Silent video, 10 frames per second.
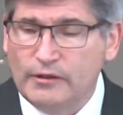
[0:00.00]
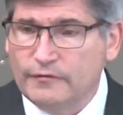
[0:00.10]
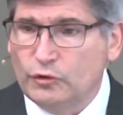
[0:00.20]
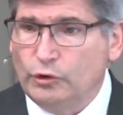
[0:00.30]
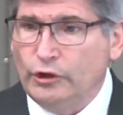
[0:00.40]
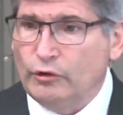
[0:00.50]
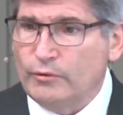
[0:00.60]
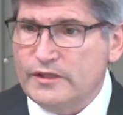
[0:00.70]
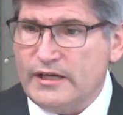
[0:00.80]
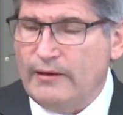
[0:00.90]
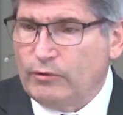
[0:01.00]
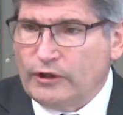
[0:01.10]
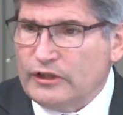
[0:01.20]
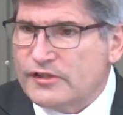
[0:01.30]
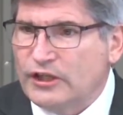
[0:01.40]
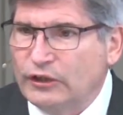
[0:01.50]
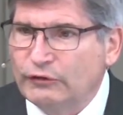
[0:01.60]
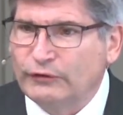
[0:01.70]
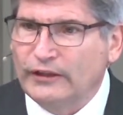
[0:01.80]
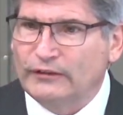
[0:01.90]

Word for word: of doing, or we say we're going to start doing it,